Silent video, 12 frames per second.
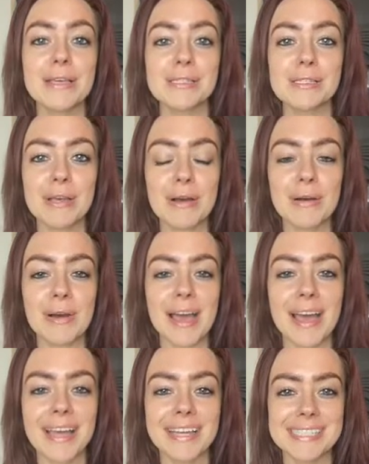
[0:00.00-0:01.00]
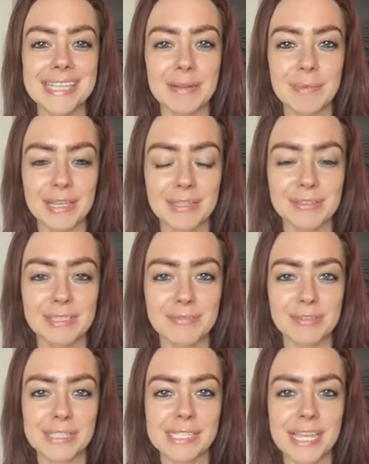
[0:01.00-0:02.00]
So it's going to be a little
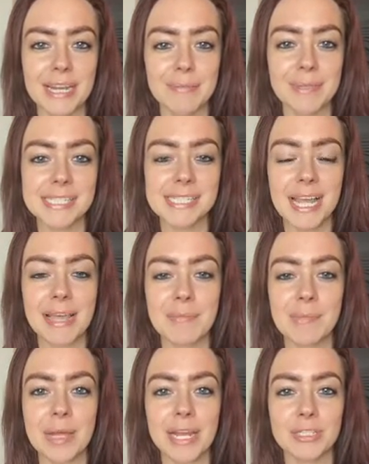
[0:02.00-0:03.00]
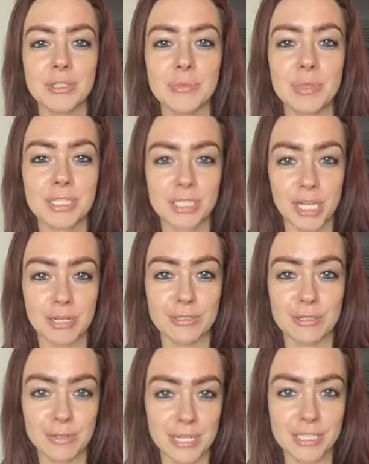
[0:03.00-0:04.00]
different setup this time, but I do appreciate your
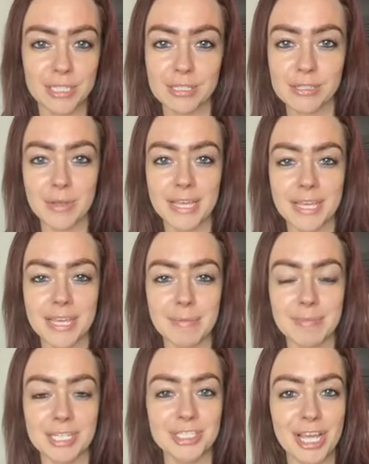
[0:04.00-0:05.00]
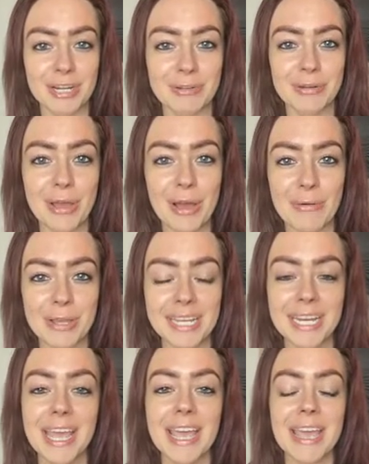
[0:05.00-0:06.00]
donation so I can keep the channel going.